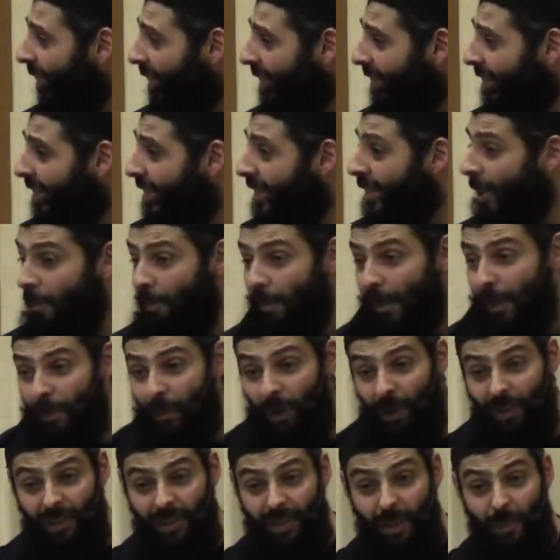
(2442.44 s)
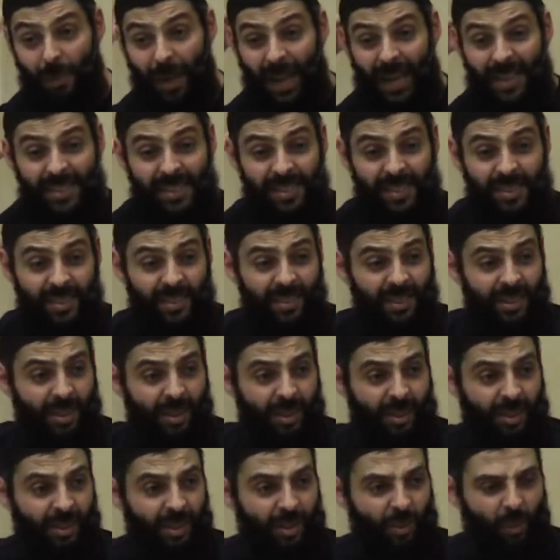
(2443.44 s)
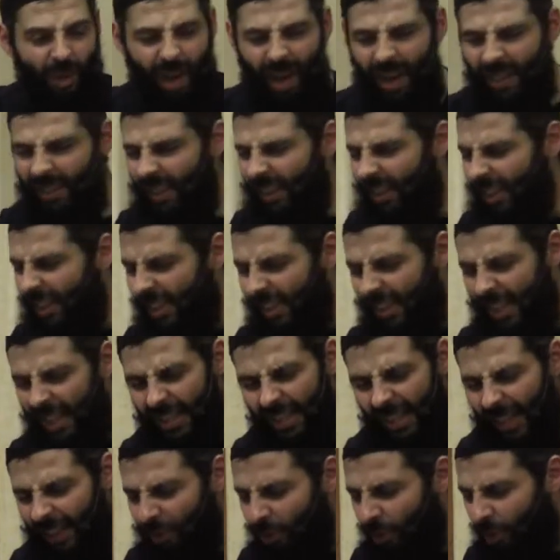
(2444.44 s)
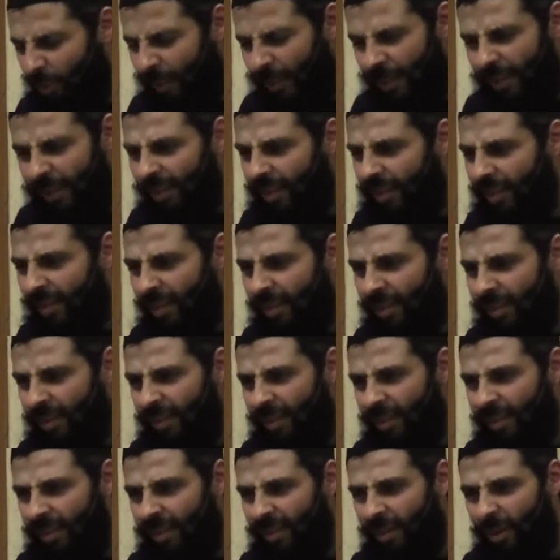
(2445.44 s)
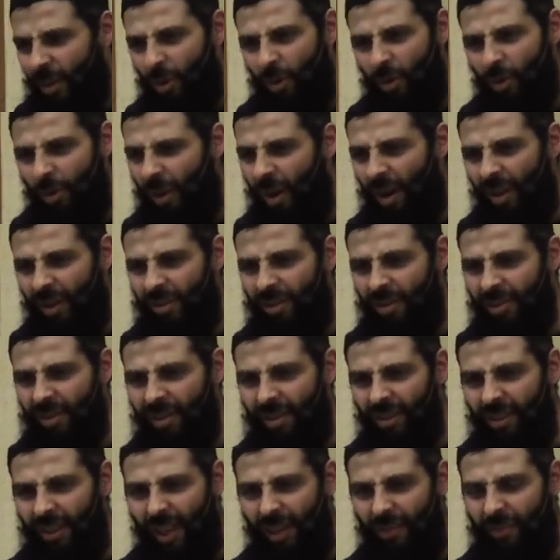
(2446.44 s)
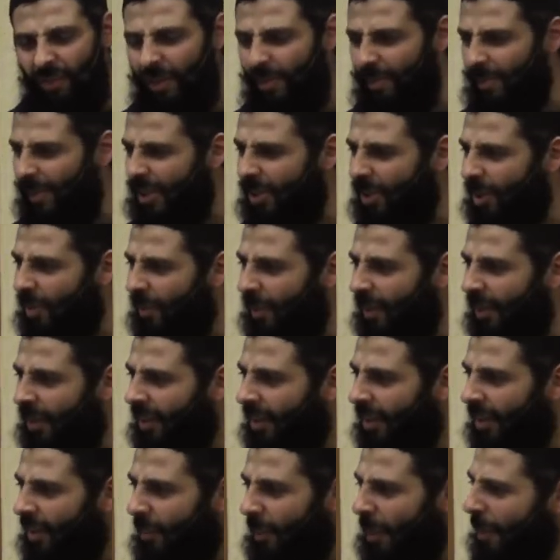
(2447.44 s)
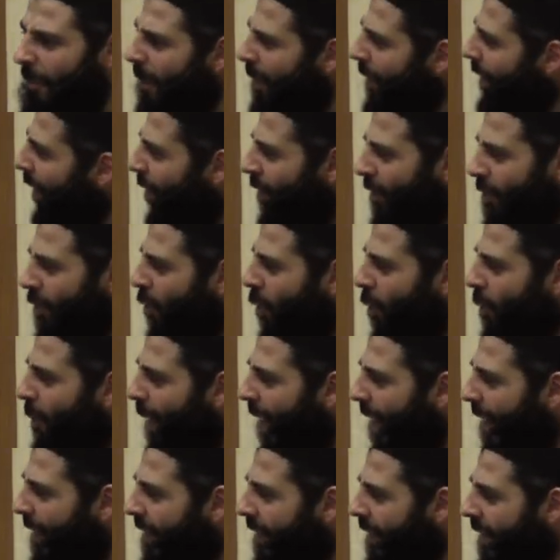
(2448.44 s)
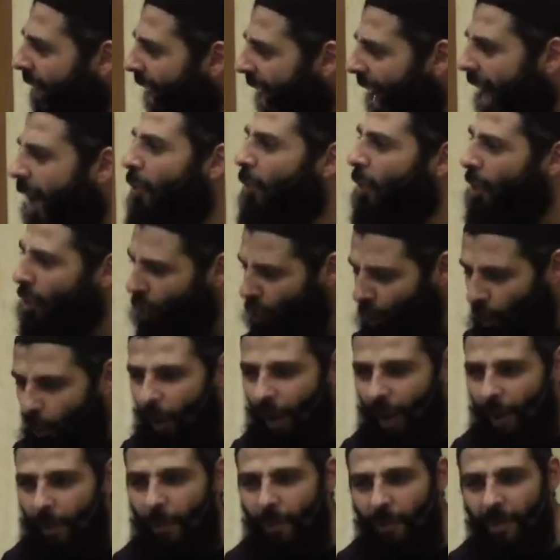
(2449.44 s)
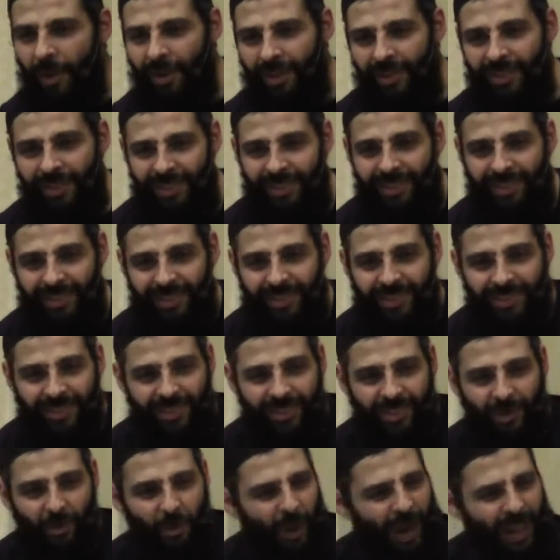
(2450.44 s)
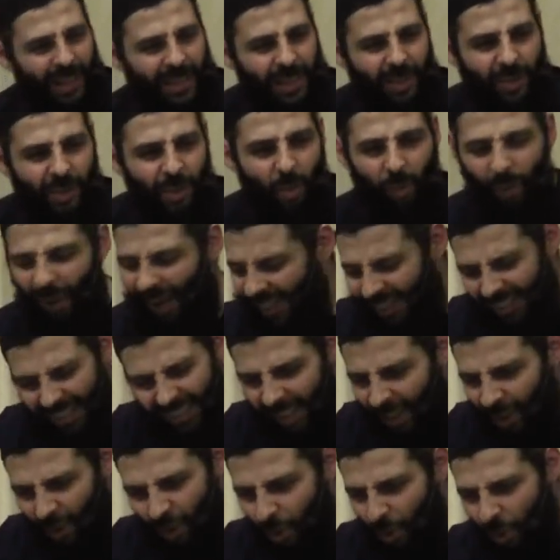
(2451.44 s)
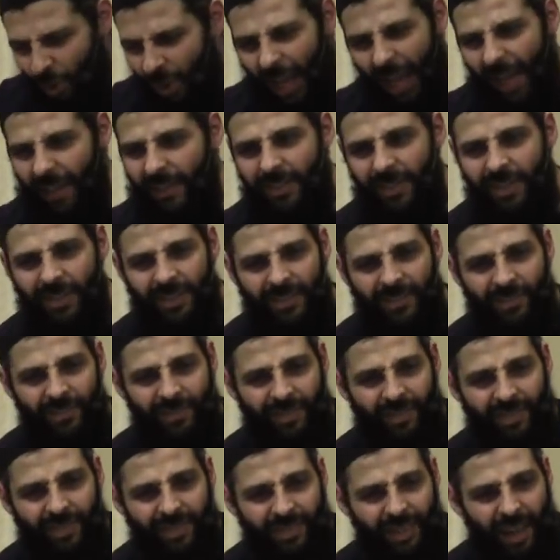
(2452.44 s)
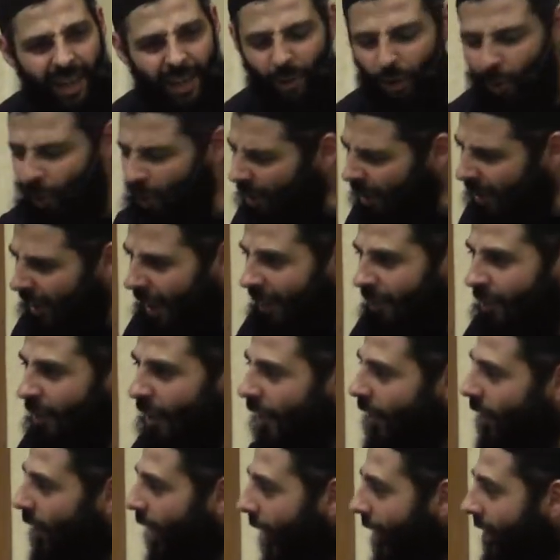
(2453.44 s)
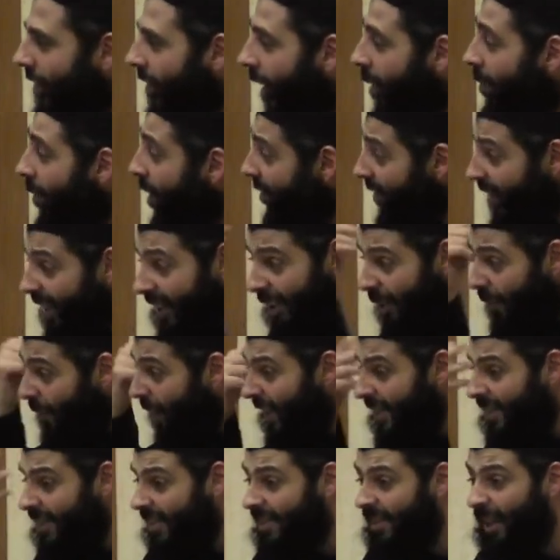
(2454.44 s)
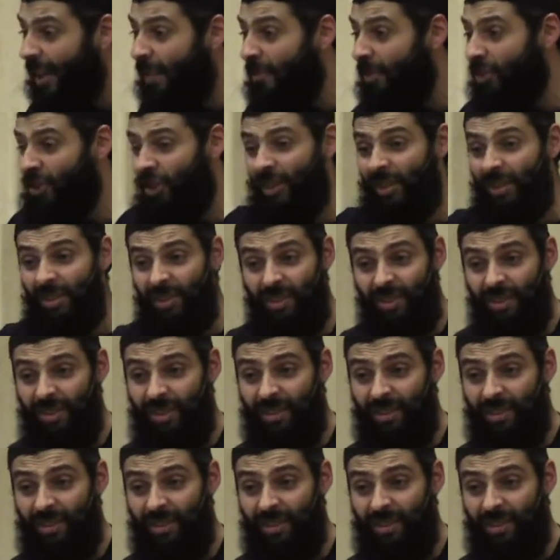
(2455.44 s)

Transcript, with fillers: Right? Some people are in the past. Why did he say that to me? Oh God, life is miserable. People are so bad. I will show him. Why did, why did I do that? I shouldn't have done that. I'm living in the past. Time machine.